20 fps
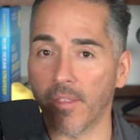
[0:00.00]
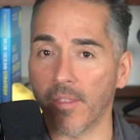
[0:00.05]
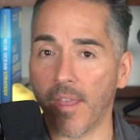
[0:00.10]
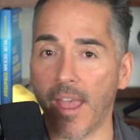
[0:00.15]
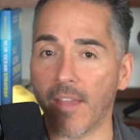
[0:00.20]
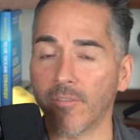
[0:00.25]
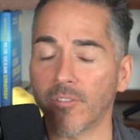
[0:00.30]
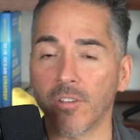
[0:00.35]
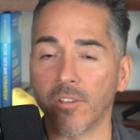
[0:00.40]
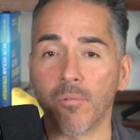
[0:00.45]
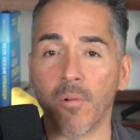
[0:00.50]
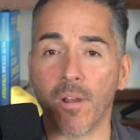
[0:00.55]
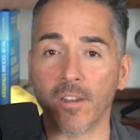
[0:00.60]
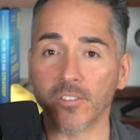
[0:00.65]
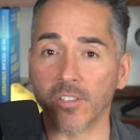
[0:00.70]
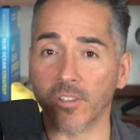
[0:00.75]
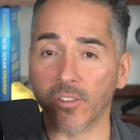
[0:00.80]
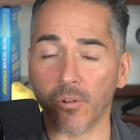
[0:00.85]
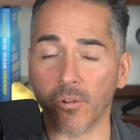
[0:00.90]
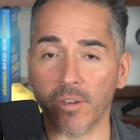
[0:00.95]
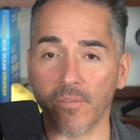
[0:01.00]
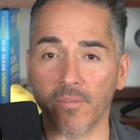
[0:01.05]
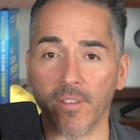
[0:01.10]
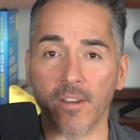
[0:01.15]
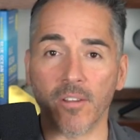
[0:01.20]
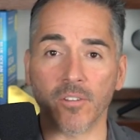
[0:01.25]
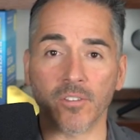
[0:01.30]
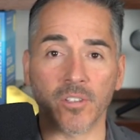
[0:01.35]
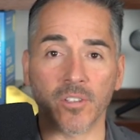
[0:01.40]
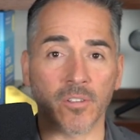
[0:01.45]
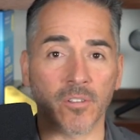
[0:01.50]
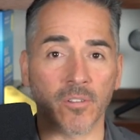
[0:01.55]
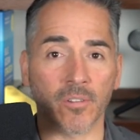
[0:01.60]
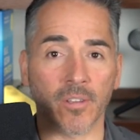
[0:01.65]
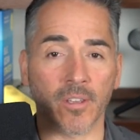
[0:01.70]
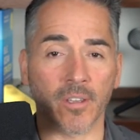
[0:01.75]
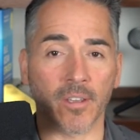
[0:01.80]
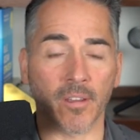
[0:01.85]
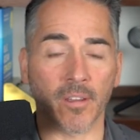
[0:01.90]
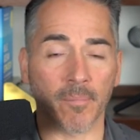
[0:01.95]
After you watch the 30 videos and do
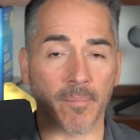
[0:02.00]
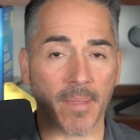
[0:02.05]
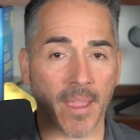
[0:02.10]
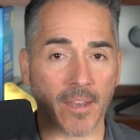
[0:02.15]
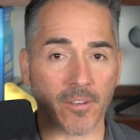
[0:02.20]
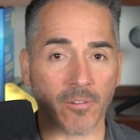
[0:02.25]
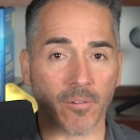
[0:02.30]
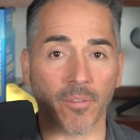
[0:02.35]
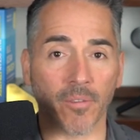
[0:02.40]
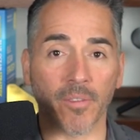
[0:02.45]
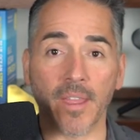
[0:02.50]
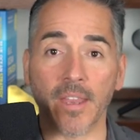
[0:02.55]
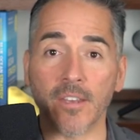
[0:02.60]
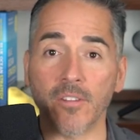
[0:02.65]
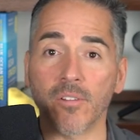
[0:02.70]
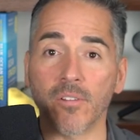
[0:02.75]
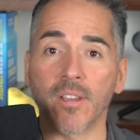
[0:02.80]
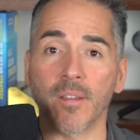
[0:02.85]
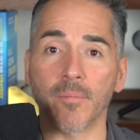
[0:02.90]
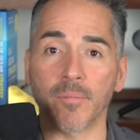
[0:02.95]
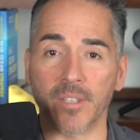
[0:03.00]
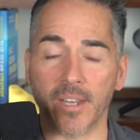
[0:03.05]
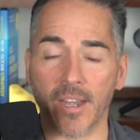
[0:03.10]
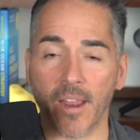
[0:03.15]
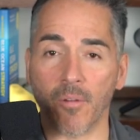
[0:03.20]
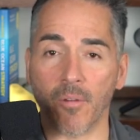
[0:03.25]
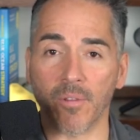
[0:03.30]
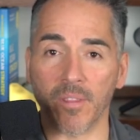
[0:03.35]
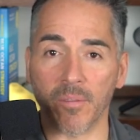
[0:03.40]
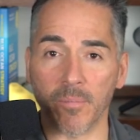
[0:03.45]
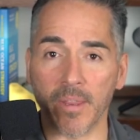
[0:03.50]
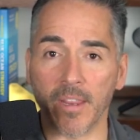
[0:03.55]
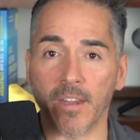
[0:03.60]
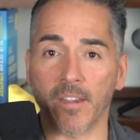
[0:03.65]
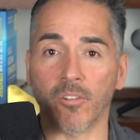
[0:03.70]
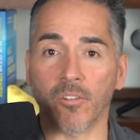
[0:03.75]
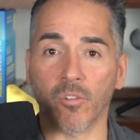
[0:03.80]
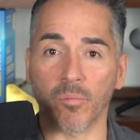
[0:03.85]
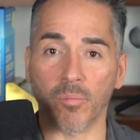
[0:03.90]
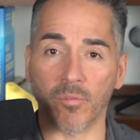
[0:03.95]
the manual, then you come sit down with me and
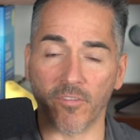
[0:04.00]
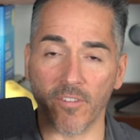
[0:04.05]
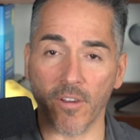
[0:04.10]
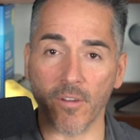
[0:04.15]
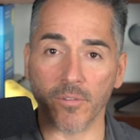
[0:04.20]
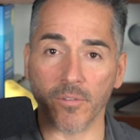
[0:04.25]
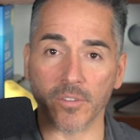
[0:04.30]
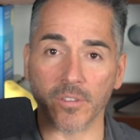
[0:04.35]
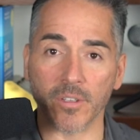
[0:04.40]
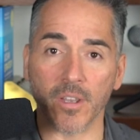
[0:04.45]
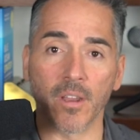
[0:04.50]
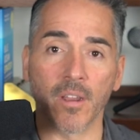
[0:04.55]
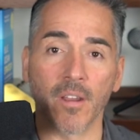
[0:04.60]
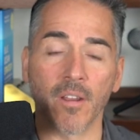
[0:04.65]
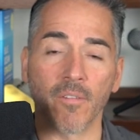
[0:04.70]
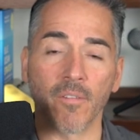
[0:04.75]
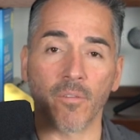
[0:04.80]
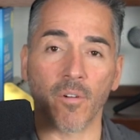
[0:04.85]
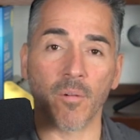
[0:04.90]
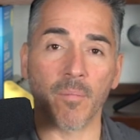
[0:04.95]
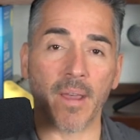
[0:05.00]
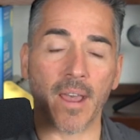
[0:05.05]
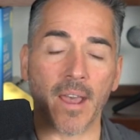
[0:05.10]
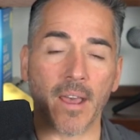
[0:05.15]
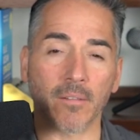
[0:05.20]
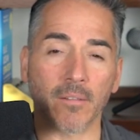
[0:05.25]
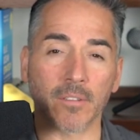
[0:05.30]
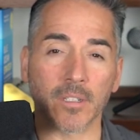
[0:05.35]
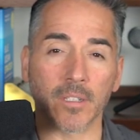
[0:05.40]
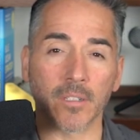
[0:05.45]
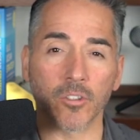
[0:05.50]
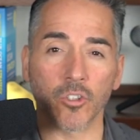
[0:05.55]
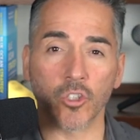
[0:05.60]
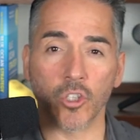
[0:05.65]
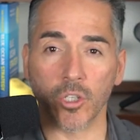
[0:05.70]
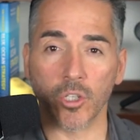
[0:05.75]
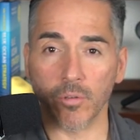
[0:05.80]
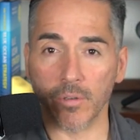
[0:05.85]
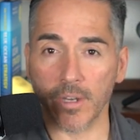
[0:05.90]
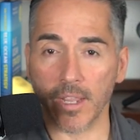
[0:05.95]
a group of folks for about
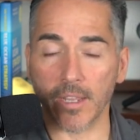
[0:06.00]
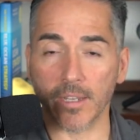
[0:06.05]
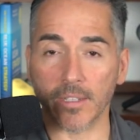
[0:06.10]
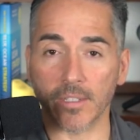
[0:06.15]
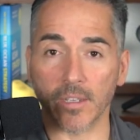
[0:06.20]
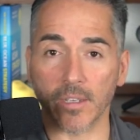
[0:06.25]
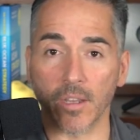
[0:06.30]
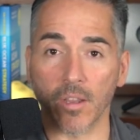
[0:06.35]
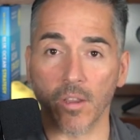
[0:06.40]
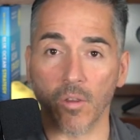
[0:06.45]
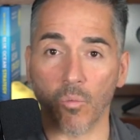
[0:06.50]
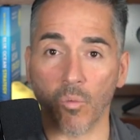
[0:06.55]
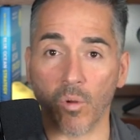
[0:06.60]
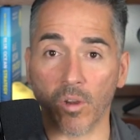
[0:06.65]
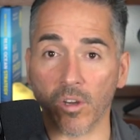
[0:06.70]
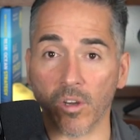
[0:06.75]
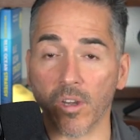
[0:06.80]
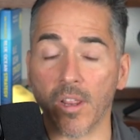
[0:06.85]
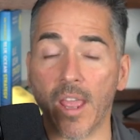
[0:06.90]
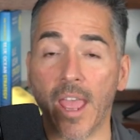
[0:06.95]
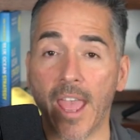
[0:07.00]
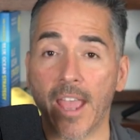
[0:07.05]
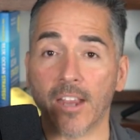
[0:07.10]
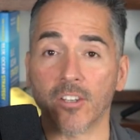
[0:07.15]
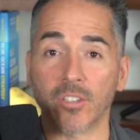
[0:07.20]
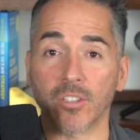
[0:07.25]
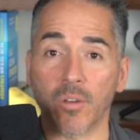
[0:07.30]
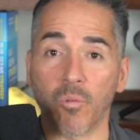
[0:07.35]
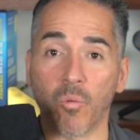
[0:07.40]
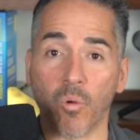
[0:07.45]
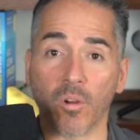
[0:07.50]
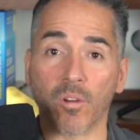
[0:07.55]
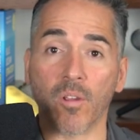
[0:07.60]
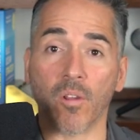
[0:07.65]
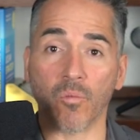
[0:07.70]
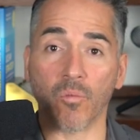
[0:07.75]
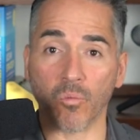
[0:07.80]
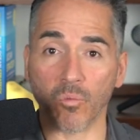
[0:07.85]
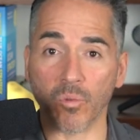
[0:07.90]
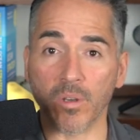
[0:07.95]
2 days. We're going to actually work
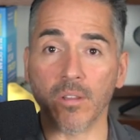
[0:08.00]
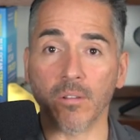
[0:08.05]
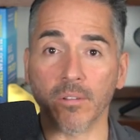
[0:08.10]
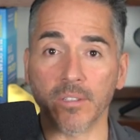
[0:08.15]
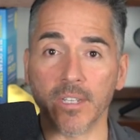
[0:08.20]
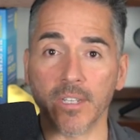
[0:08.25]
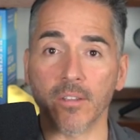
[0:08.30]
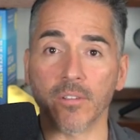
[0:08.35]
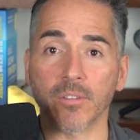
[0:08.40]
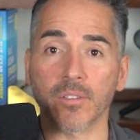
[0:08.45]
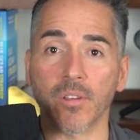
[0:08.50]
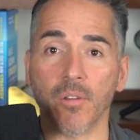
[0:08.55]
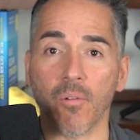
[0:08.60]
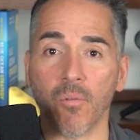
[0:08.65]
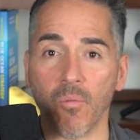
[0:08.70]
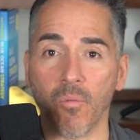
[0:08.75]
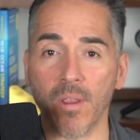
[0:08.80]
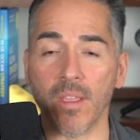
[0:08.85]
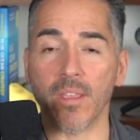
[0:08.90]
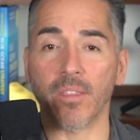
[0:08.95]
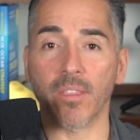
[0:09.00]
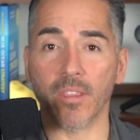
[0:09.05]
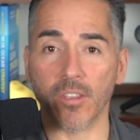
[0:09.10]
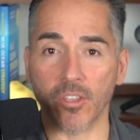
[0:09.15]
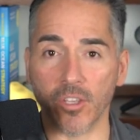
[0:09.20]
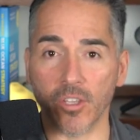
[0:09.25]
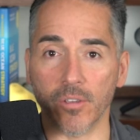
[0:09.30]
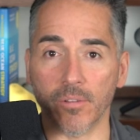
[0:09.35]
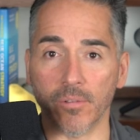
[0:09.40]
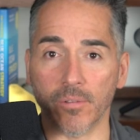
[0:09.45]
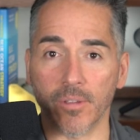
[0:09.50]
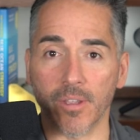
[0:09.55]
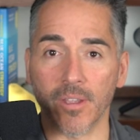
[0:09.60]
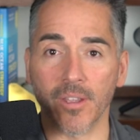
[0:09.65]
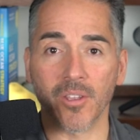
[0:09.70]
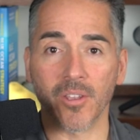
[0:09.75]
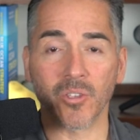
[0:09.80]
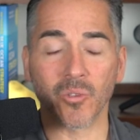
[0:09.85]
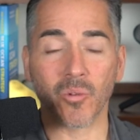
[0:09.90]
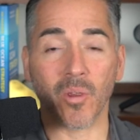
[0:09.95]
on real deals with you.
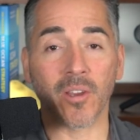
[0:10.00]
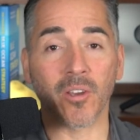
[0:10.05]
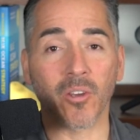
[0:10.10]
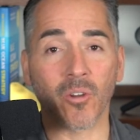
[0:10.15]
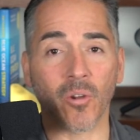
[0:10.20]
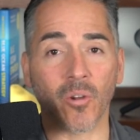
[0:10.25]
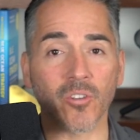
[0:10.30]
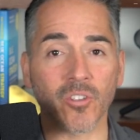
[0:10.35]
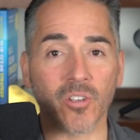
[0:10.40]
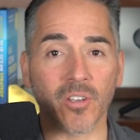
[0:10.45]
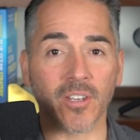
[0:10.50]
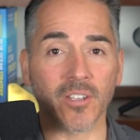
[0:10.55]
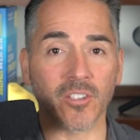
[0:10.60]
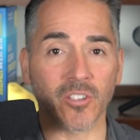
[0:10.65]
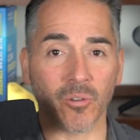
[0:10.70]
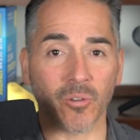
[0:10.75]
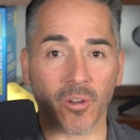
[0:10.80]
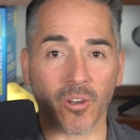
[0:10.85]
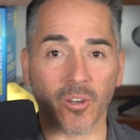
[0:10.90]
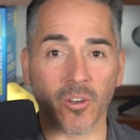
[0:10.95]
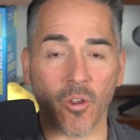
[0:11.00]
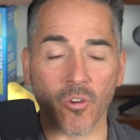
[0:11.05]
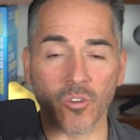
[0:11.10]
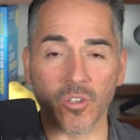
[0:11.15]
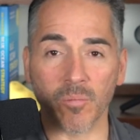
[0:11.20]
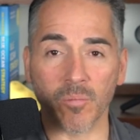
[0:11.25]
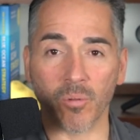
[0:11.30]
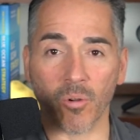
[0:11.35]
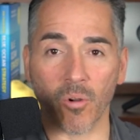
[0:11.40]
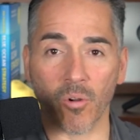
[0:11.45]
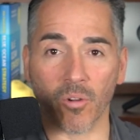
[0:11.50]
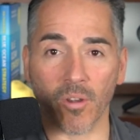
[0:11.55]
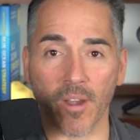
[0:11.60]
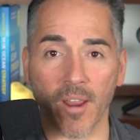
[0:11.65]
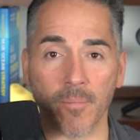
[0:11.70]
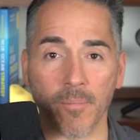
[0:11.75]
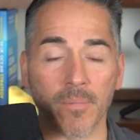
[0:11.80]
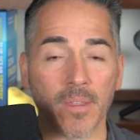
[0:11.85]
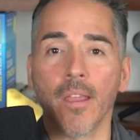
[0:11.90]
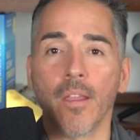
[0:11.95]
So I encourage you to consider our coaching
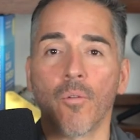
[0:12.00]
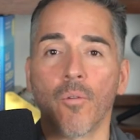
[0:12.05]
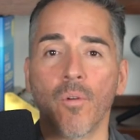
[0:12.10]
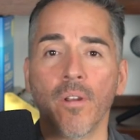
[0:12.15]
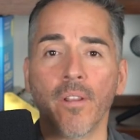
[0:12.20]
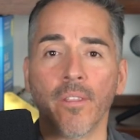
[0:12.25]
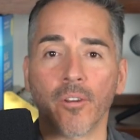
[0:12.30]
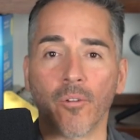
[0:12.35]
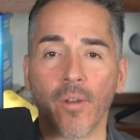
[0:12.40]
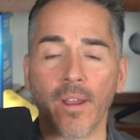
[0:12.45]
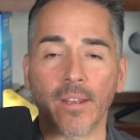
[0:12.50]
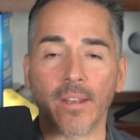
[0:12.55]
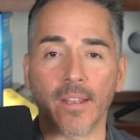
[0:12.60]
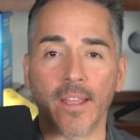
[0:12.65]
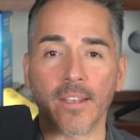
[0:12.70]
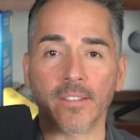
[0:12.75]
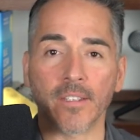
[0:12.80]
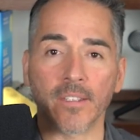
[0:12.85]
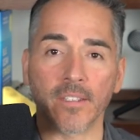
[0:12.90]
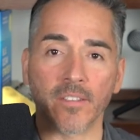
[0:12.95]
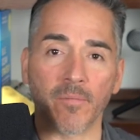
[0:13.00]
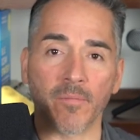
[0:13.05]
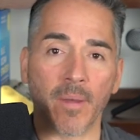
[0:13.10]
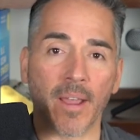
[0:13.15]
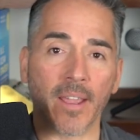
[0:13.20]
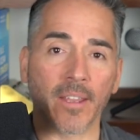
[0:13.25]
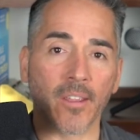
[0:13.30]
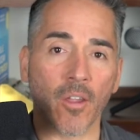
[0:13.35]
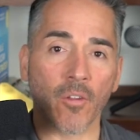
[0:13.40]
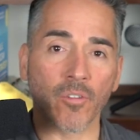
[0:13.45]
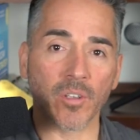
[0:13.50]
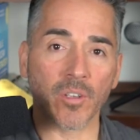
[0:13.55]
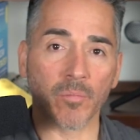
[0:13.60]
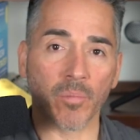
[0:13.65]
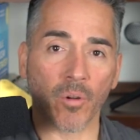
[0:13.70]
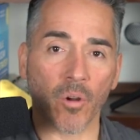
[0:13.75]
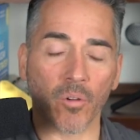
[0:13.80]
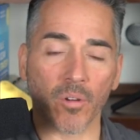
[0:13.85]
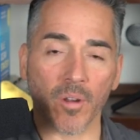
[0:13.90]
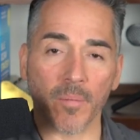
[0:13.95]
program. One of the great lessons of my coaching
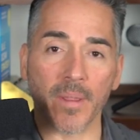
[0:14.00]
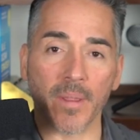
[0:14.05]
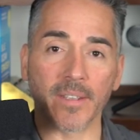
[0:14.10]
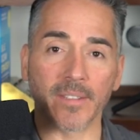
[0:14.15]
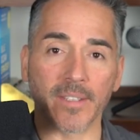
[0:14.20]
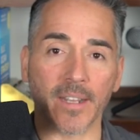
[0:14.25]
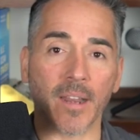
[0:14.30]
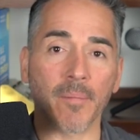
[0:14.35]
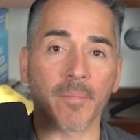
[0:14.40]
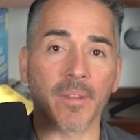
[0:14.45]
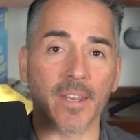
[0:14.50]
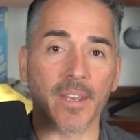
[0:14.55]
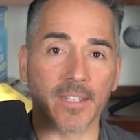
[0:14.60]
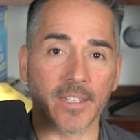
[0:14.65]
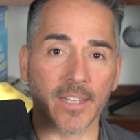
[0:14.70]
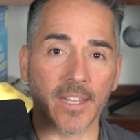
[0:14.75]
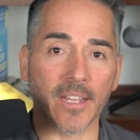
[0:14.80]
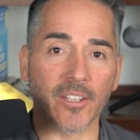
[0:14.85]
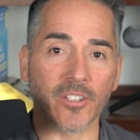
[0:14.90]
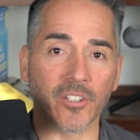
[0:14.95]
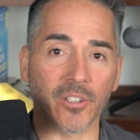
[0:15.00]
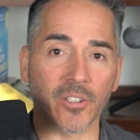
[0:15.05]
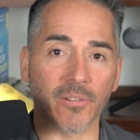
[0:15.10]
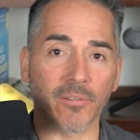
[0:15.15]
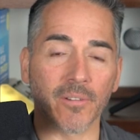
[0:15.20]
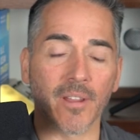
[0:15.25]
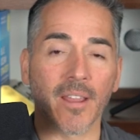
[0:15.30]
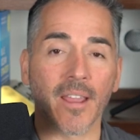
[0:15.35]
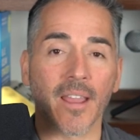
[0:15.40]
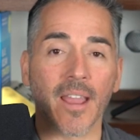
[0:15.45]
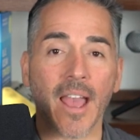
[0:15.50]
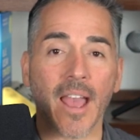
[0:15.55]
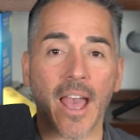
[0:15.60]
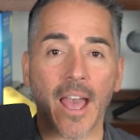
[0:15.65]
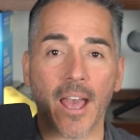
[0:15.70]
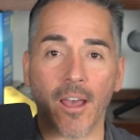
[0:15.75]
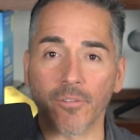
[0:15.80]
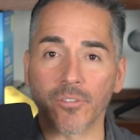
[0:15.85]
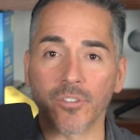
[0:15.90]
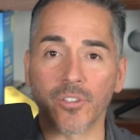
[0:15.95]
program is that I'm going to teach you
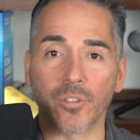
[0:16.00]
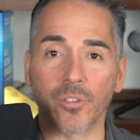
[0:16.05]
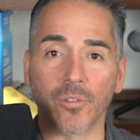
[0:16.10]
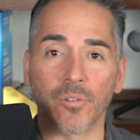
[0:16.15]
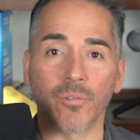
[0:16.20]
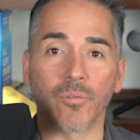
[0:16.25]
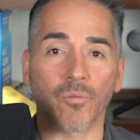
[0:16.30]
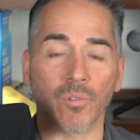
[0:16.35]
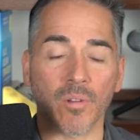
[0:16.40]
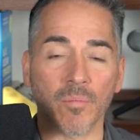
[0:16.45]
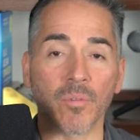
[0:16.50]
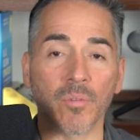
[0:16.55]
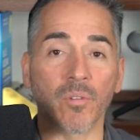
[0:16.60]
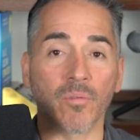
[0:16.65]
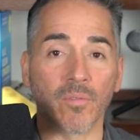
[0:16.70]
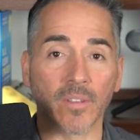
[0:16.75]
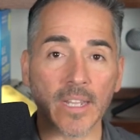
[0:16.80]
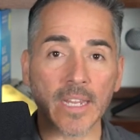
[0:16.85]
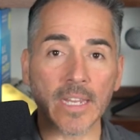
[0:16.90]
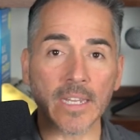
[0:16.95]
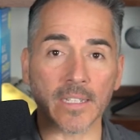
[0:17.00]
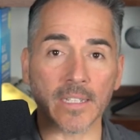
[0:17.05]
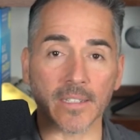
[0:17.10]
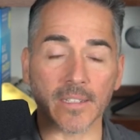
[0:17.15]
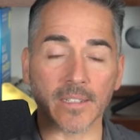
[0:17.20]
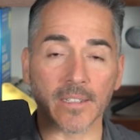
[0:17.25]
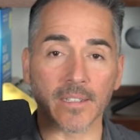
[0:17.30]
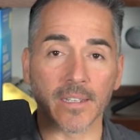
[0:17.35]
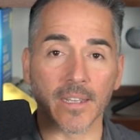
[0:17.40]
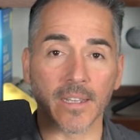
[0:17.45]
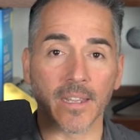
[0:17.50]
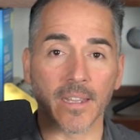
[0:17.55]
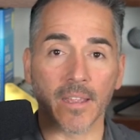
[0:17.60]
how to remove liens.